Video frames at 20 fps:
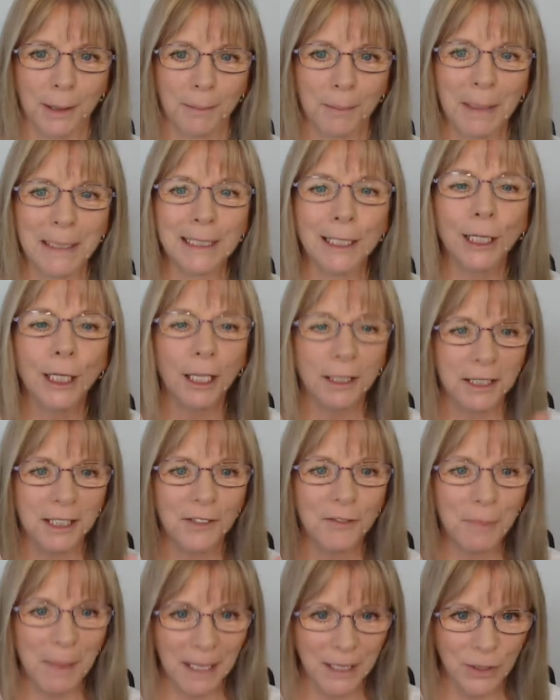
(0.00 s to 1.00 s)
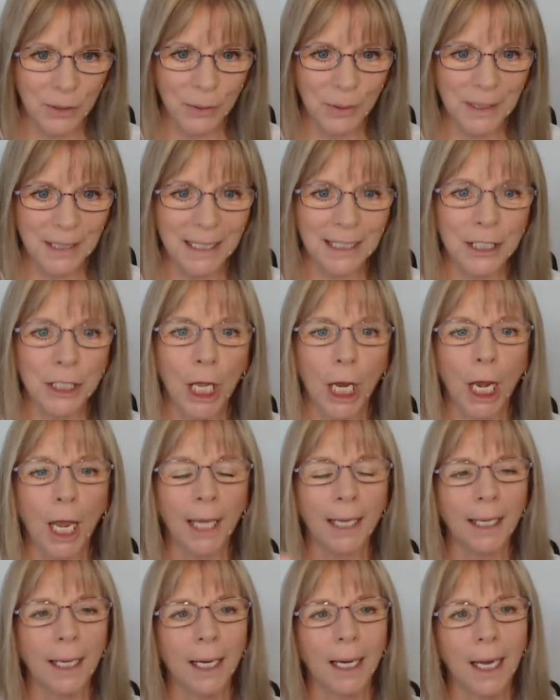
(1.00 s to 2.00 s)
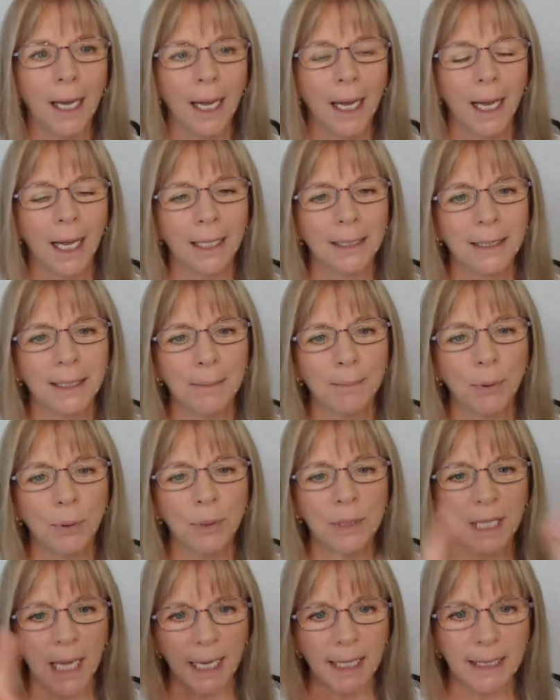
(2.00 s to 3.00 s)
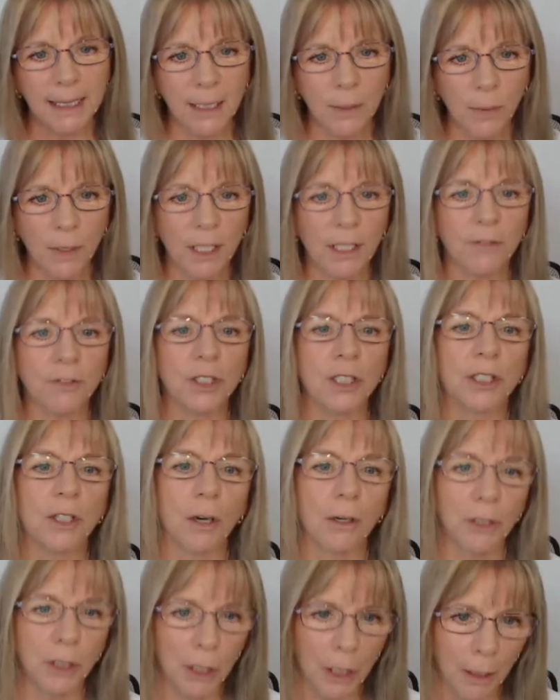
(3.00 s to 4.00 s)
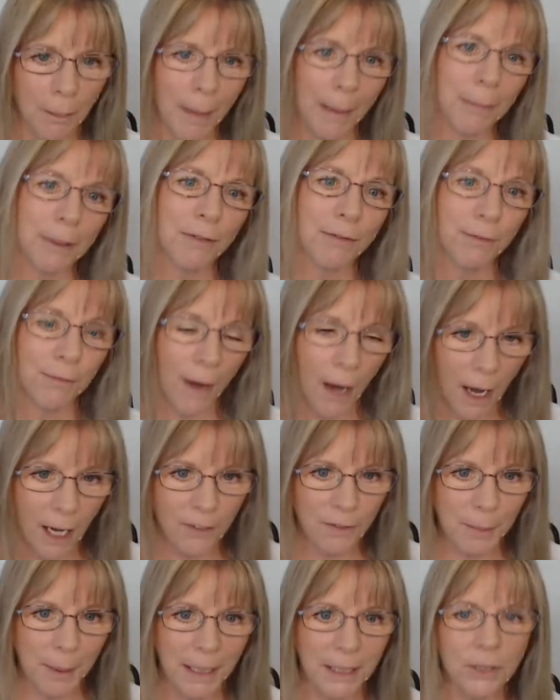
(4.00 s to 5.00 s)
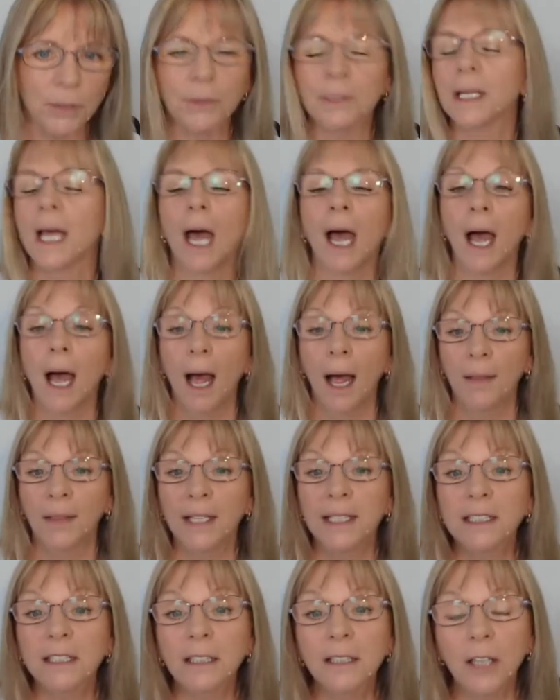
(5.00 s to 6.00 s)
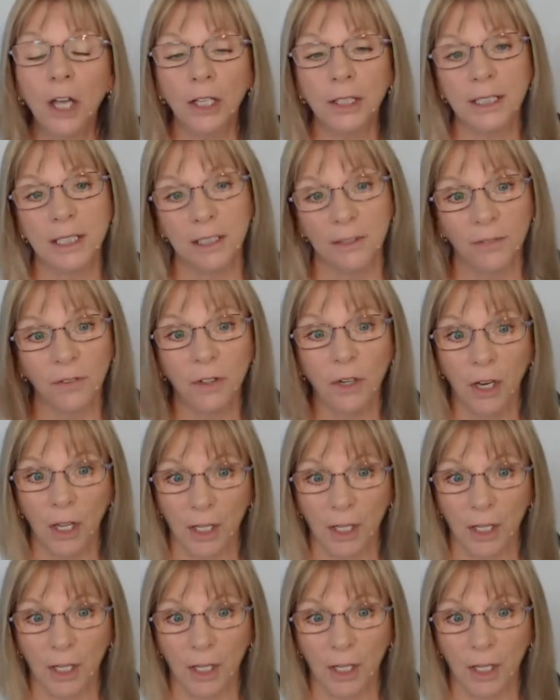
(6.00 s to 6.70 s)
There's lots of petals. It's not like a simple daisy where you've just got, you know, maybe 5 petals. There's lots of